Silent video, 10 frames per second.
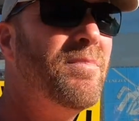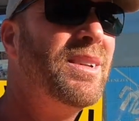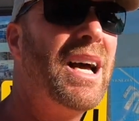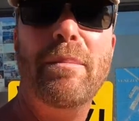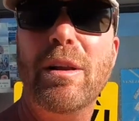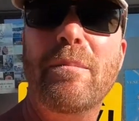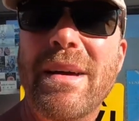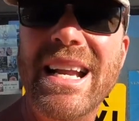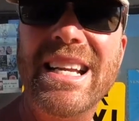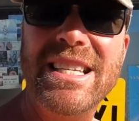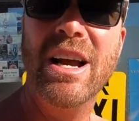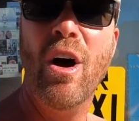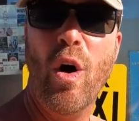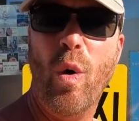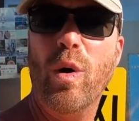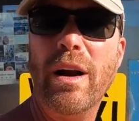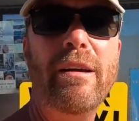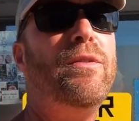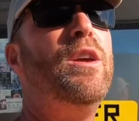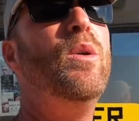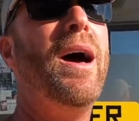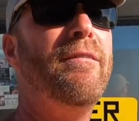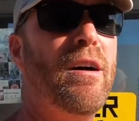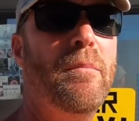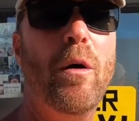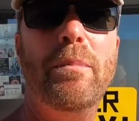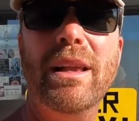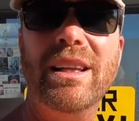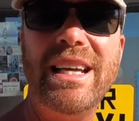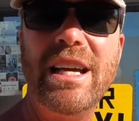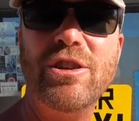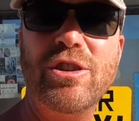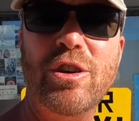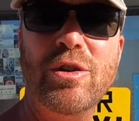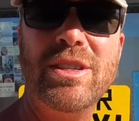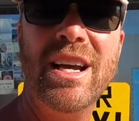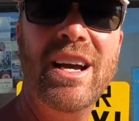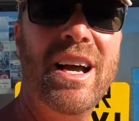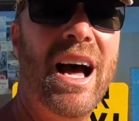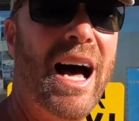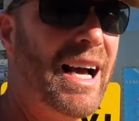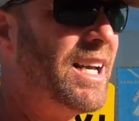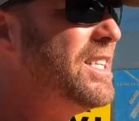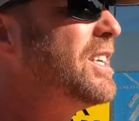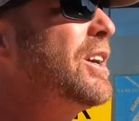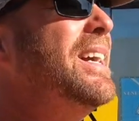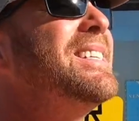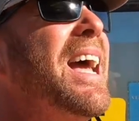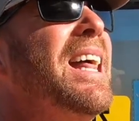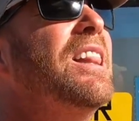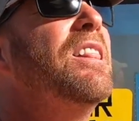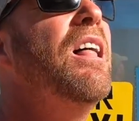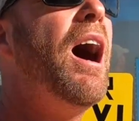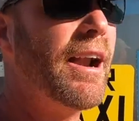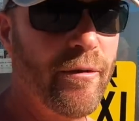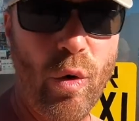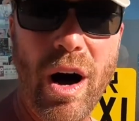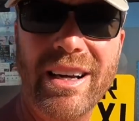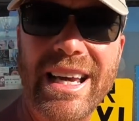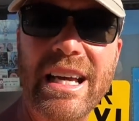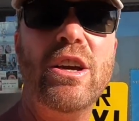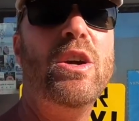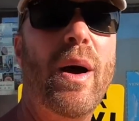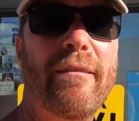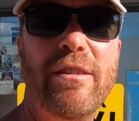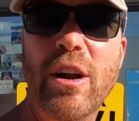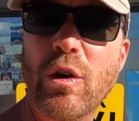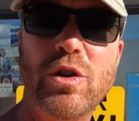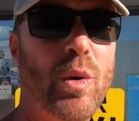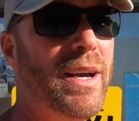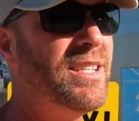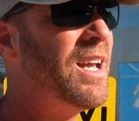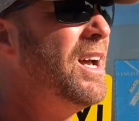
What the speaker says: couple of minutes, or if you have a mobility issues, because there is a lot of walking, you have no choice.